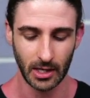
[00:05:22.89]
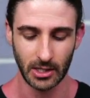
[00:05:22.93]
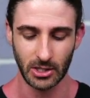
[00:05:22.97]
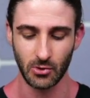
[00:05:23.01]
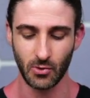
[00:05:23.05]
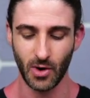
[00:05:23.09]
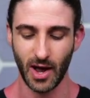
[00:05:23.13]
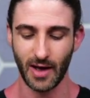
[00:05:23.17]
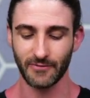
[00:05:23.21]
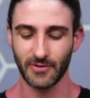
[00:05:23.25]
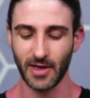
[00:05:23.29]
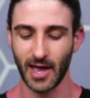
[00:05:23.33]

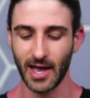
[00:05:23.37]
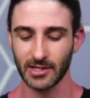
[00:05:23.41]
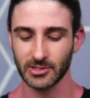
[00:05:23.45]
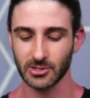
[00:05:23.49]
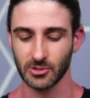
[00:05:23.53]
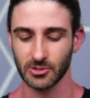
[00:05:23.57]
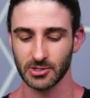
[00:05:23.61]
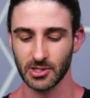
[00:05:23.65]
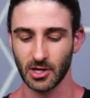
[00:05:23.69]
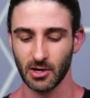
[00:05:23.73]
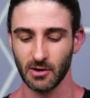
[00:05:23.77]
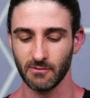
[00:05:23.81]
You have to
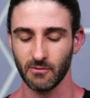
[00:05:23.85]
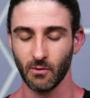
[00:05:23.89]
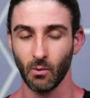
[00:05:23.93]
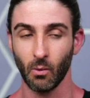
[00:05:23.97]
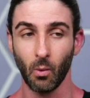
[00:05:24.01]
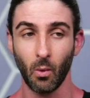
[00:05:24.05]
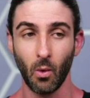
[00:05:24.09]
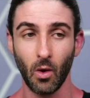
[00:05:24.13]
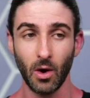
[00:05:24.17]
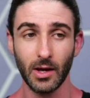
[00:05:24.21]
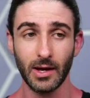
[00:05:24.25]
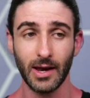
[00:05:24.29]
ask yourself,
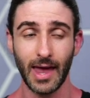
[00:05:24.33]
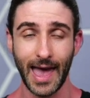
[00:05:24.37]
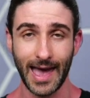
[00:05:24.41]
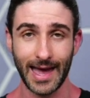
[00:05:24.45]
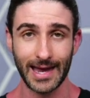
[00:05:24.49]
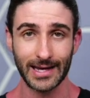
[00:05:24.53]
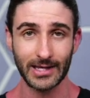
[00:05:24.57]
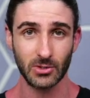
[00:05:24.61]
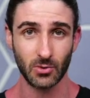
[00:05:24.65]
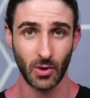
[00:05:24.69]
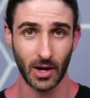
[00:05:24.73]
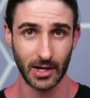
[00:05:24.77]
what
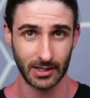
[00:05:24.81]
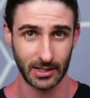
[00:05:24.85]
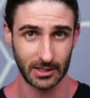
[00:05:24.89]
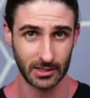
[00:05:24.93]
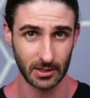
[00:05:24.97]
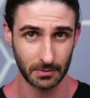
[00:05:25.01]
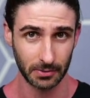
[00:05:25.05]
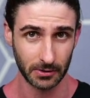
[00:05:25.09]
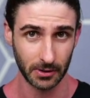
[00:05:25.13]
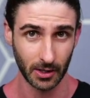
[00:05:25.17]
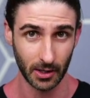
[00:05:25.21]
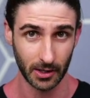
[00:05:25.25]
n do I need
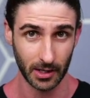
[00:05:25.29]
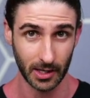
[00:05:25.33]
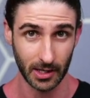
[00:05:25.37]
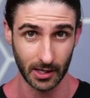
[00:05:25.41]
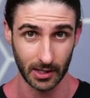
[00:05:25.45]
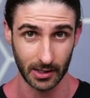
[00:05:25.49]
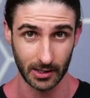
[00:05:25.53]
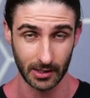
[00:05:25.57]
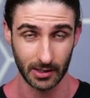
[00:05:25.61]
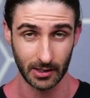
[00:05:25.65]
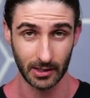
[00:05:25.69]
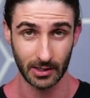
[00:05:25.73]
to plug
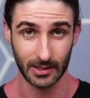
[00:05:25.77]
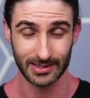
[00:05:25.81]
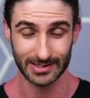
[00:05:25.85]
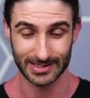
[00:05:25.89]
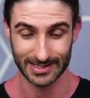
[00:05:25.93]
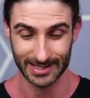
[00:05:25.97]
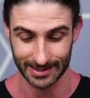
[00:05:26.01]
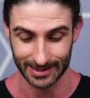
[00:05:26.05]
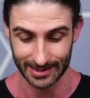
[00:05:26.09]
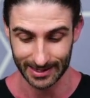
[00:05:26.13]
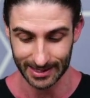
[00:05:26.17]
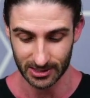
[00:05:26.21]
in
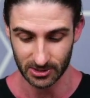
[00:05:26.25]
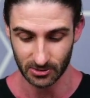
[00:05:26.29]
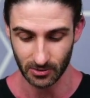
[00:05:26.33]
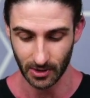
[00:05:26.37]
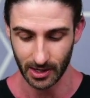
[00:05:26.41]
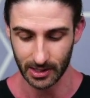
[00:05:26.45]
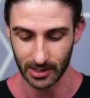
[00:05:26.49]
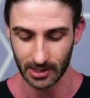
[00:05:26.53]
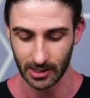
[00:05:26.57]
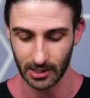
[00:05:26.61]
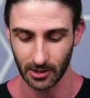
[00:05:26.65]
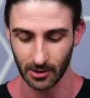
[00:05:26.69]
to this
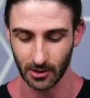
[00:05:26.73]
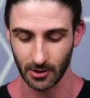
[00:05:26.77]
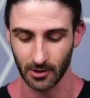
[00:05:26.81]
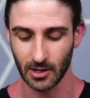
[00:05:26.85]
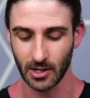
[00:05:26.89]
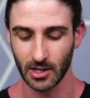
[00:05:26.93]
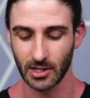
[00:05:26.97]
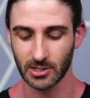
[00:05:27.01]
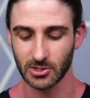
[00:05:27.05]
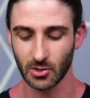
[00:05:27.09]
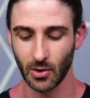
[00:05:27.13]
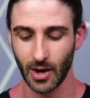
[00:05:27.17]
right
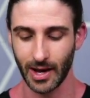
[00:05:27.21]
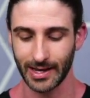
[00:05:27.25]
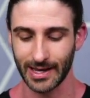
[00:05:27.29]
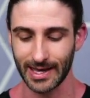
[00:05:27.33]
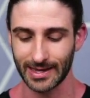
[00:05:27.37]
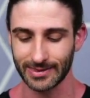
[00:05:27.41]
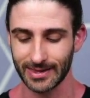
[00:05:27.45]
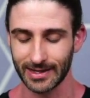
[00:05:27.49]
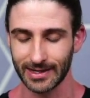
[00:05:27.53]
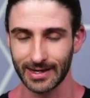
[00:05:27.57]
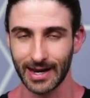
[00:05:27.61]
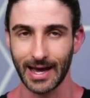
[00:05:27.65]
here so I
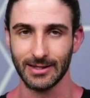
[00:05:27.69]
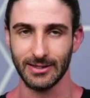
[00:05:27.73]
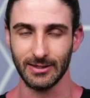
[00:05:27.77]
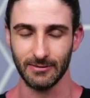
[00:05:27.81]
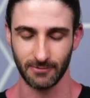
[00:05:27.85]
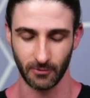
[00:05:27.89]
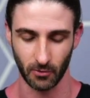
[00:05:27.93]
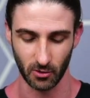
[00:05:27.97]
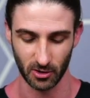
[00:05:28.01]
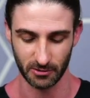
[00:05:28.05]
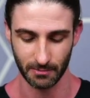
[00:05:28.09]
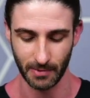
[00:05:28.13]
get the
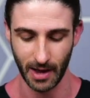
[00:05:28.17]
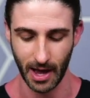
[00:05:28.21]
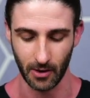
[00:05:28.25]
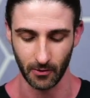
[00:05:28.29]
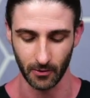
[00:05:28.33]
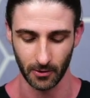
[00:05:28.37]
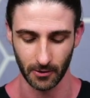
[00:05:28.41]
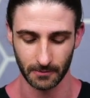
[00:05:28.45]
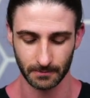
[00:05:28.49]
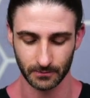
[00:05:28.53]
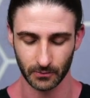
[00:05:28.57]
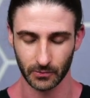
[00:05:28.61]
94th
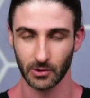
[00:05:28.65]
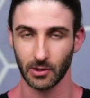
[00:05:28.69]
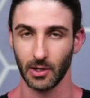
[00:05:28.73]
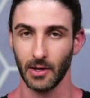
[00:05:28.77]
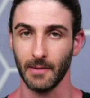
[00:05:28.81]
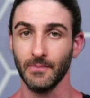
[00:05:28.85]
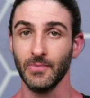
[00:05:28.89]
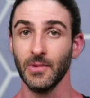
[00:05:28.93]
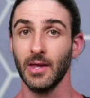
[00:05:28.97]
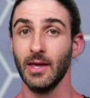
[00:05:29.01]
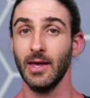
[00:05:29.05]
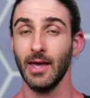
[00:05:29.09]
power,
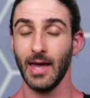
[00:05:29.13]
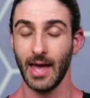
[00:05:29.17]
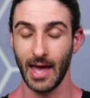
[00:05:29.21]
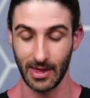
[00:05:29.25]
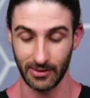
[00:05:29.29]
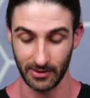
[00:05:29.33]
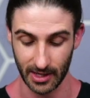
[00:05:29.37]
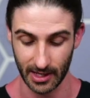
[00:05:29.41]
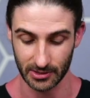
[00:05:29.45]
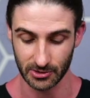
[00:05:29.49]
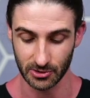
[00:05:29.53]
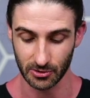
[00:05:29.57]
okay?
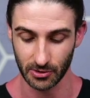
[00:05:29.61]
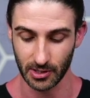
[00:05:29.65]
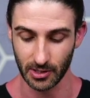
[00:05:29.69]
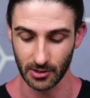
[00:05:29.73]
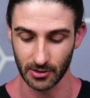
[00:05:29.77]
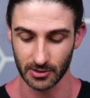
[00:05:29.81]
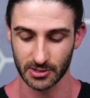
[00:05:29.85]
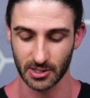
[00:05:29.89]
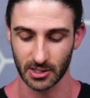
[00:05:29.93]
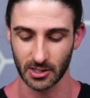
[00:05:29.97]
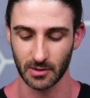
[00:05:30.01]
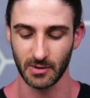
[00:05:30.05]
And the answer
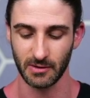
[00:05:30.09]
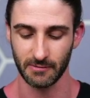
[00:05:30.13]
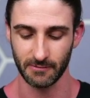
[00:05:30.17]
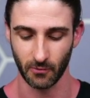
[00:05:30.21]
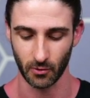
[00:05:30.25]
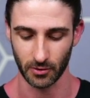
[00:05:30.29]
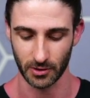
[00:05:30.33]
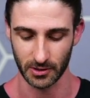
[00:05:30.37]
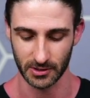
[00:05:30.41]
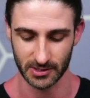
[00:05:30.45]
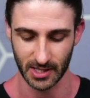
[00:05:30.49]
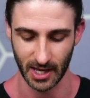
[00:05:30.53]
here is going to be
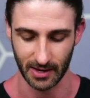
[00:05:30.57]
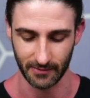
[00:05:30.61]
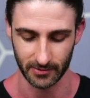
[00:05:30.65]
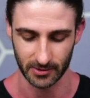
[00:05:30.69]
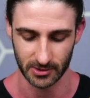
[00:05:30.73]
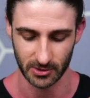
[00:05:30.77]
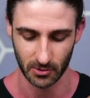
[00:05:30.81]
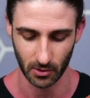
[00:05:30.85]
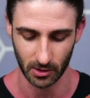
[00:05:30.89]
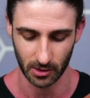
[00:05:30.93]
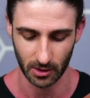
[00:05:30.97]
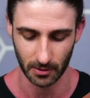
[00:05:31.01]

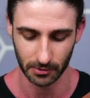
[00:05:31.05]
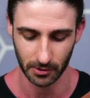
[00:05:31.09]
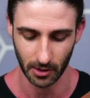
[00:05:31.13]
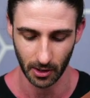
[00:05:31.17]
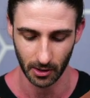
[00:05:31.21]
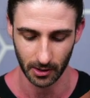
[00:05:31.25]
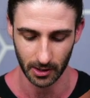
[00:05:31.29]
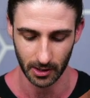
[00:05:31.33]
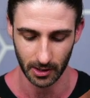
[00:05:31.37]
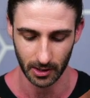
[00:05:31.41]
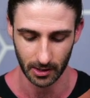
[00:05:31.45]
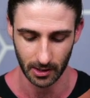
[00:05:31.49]
47. So we're going to
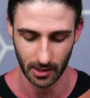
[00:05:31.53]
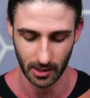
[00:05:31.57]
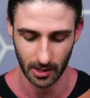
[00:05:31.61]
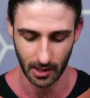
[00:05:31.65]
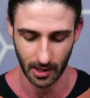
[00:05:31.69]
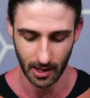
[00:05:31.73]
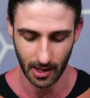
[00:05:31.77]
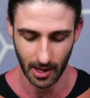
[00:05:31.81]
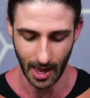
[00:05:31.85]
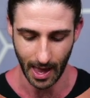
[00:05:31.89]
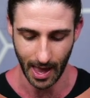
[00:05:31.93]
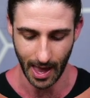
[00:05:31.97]
plug in
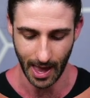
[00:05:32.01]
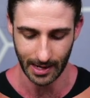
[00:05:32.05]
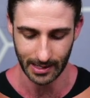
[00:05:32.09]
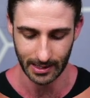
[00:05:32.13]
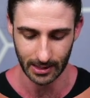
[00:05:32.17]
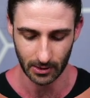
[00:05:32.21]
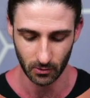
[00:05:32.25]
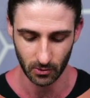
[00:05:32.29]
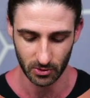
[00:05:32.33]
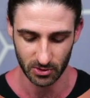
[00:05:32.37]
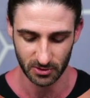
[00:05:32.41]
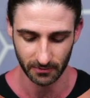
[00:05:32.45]
n
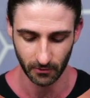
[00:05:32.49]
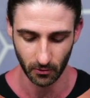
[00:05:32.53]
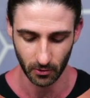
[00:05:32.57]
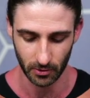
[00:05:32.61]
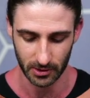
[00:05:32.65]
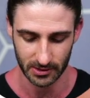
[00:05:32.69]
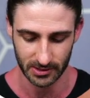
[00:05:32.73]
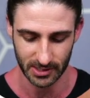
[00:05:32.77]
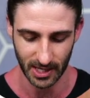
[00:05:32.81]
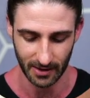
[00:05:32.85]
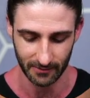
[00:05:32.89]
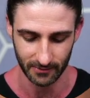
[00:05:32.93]
equals
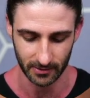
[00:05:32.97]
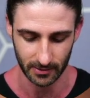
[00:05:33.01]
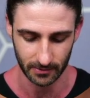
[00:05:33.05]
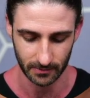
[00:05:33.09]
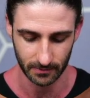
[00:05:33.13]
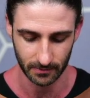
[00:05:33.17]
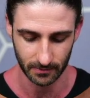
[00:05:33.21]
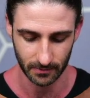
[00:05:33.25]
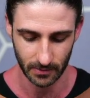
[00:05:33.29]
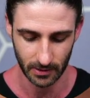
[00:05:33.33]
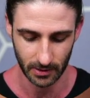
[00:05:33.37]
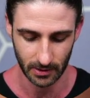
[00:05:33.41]

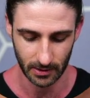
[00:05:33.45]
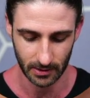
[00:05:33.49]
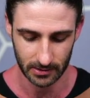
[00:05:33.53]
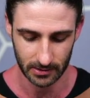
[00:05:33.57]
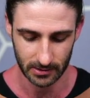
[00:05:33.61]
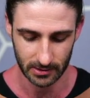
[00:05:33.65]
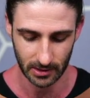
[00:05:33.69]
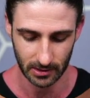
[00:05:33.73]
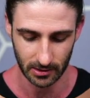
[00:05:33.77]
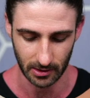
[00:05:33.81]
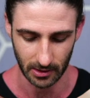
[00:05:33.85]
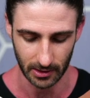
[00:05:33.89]
47
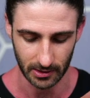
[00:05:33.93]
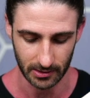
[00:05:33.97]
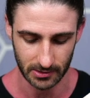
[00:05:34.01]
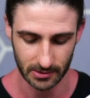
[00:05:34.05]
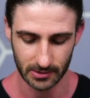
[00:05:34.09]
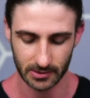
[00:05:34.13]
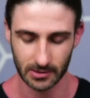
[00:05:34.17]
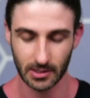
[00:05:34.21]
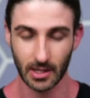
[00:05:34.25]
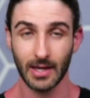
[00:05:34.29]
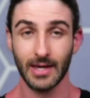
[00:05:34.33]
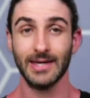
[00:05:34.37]
to
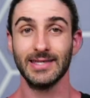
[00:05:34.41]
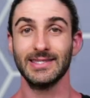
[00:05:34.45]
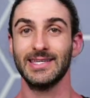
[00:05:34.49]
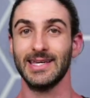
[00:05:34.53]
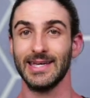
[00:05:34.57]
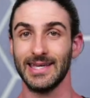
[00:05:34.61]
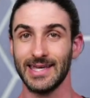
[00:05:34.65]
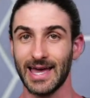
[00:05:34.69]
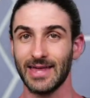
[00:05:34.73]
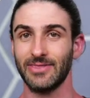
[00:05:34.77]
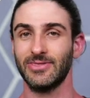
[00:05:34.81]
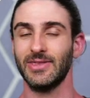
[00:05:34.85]
this
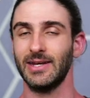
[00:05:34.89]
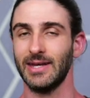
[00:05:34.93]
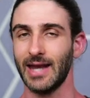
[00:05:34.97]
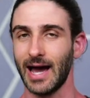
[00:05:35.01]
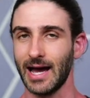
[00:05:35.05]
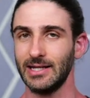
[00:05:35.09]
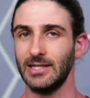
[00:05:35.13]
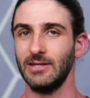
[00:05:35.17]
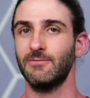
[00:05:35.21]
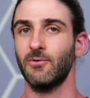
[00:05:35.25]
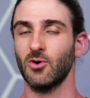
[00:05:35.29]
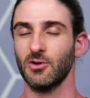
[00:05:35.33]
to get the
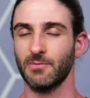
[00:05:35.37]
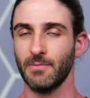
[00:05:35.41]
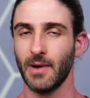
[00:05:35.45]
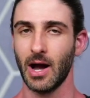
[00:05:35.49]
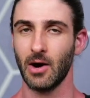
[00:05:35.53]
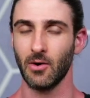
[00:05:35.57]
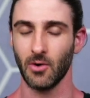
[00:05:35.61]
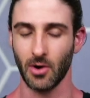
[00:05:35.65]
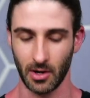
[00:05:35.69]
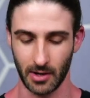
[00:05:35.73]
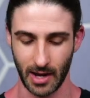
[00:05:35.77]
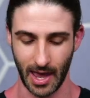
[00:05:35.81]
94th
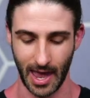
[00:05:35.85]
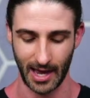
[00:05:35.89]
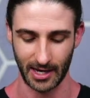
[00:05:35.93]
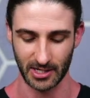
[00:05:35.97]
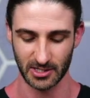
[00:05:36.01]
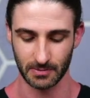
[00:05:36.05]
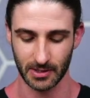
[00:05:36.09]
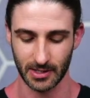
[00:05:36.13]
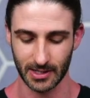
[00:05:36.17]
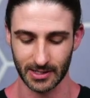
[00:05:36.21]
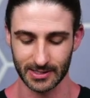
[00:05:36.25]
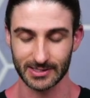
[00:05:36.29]
power on
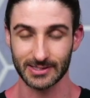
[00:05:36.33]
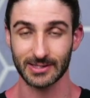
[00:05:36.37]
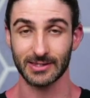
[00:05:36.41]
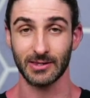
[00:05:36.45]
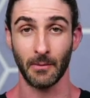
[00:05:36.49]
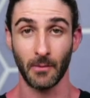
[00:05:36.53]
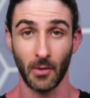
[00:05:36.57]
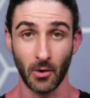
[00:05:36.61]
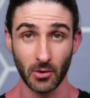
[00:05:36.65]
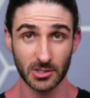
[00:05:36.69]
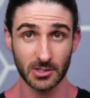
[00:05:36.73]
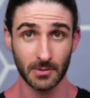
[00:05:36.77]
x, because
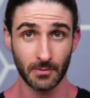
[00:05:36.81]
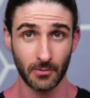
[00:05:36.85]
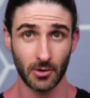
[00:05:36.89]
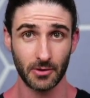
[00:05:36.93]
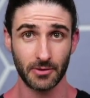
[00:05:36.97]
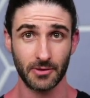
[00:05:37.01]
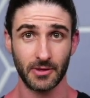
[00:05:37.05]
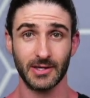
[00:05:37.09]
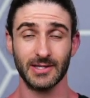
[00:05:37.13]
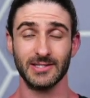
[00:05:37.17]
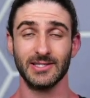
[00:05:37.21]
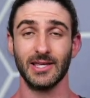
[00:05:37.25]
the most
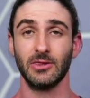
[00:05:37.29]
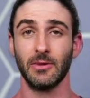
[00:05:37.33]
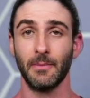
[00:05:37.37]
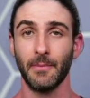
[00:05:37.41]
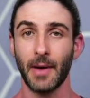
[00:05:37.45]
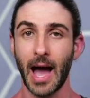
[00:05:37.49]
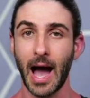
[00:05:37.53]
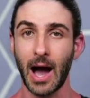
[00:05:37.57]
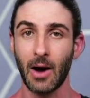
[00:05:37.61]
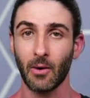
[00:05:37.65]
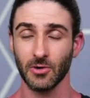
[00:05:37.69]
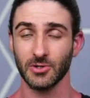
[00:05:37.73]
important thing is that the
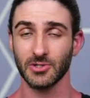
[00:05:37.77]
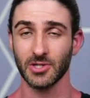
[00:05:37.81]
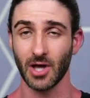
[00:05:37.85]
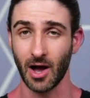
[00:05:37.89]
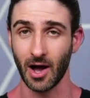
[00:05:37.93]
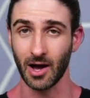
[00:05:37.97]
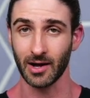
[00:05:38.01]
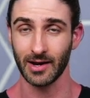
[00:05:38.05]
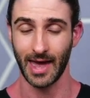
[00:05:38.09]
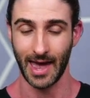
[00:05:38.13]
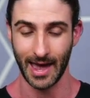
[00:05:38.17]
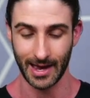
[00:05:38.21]
powers
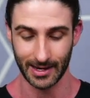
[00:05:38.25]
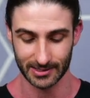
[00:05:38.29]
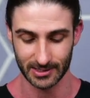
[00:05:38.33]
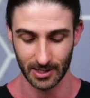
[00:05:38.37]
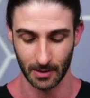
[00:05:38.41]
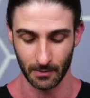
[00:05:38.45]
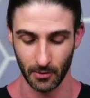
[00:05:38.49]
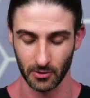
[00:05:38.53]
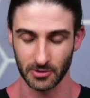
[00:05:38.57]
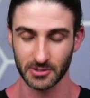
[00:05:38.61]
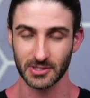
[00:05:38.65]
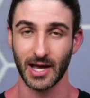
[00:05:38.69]
on x
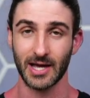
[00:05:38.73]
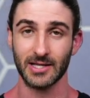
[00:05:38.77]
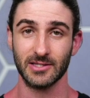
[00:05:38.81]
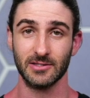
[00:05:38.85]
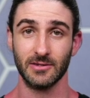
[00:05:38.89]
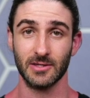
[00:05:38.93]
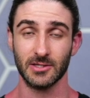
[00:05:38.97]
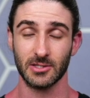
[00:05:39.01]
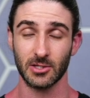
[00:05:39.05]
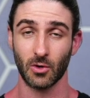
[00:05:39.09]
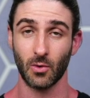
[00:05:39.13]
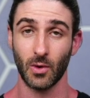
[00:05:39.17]
on both sides
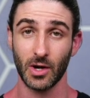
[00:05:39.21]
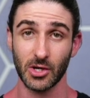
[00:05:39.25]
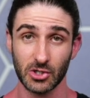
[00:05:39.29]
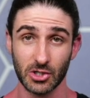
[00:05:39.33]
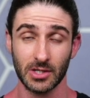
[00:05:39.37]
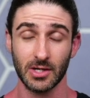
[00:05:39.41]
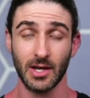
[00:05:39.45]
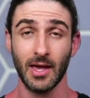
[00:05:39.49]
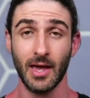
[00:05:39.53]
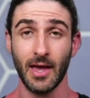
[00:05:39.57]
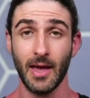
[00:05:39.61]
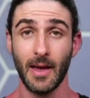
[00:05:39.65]
of this
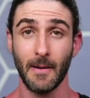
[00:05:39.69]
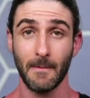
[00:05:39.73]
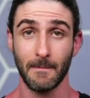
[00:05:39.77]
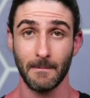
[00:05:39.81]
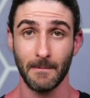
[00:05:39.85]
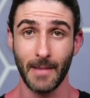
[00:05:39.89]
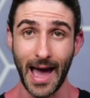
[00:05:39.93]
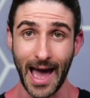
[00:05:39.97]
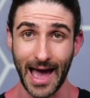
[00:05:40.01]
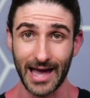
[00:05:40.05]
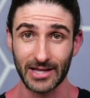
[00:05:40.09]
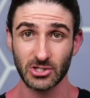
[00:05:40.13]
equation
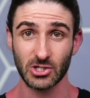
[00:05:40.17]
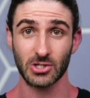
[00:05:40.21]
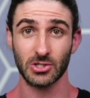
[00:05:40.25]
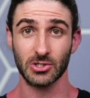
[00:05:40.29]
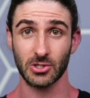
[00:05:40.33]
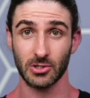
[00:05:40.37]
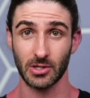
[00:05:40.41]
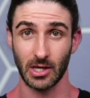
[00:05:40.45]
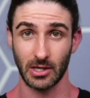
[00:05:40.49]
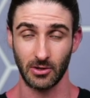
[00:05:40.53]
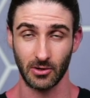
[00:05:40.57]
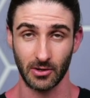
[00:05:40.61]
match
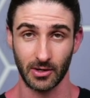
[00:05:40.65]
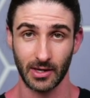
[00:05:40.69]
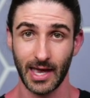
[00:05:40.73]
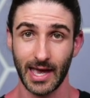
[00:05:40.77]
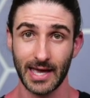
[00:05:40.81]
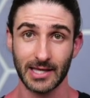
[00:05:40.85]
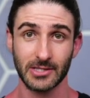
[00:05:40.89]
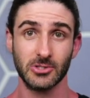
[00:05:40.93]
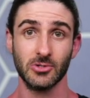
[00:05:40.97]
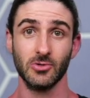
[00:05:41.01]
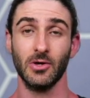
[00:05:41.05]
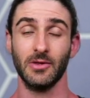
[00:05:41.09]
so that you can
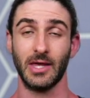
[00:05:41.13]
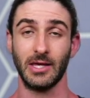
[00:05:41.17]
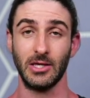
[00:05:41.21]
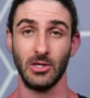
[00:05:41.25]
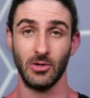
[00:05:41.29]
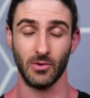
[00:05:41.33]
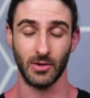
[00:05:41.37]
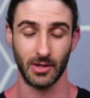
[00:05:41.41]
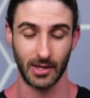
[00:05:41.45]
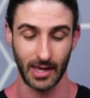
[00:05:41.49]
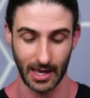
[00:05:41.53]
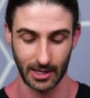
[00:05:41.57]
cancel and that
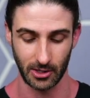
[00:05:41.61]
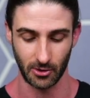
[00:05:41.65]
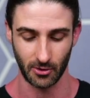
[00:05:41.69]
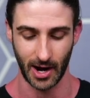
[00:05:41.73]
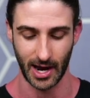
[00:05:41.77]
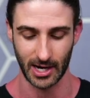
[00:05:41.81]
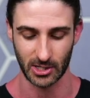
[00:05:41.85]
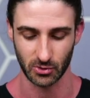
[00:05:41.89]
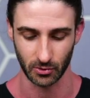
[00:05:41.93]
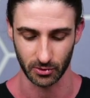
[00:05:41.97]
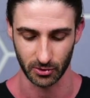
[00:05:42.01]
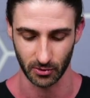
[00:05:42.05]
you can get your
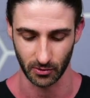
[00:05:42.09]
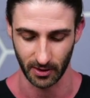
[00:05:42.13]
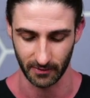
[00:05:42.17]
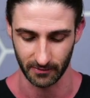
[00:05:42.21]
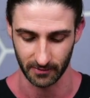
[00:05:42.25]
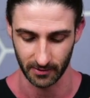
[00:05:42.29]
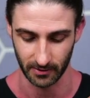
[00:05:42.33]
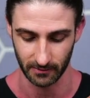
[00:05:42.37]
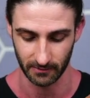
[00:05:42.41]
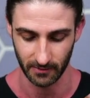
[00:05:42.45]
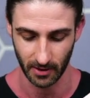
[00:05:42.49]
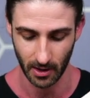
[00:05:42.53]
actual
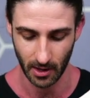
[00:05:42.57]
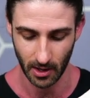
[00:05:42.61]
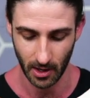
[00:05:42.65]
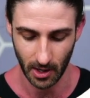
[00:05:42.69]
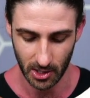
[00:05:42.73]
derivative.